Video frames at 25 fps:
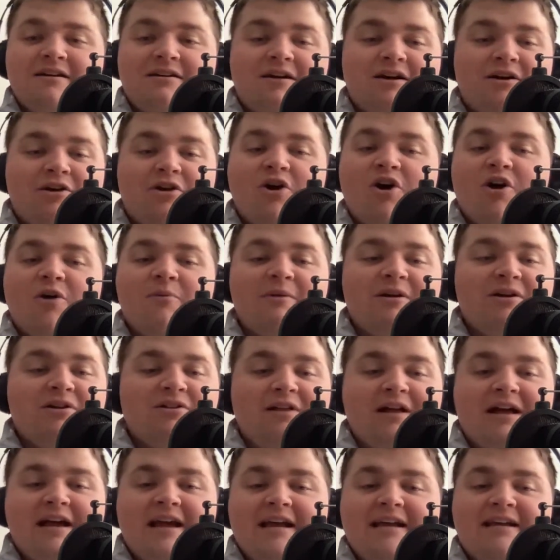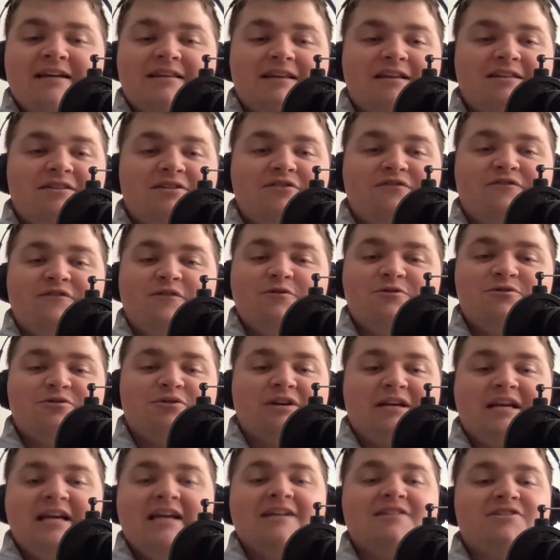an arm and a leg and then their future
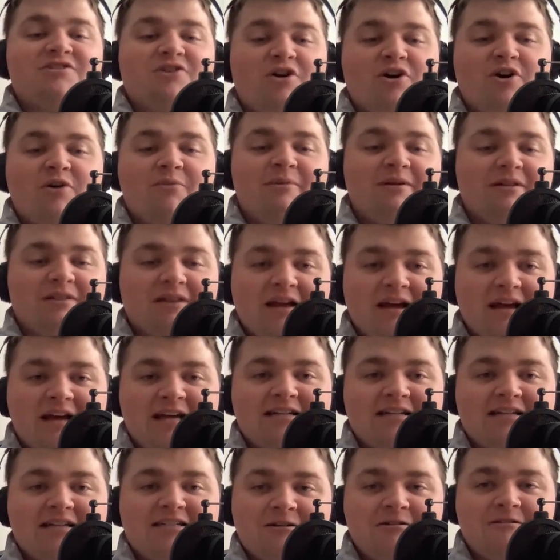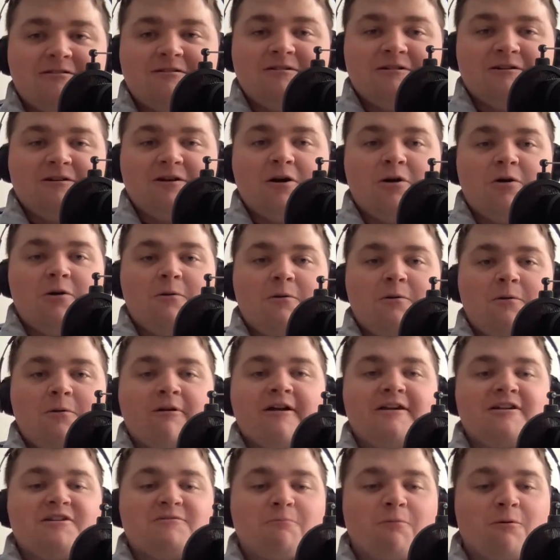kids' arm and legs to go and
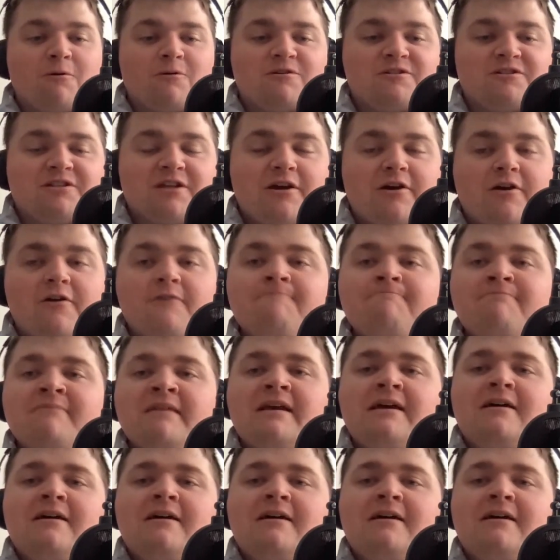play sports there,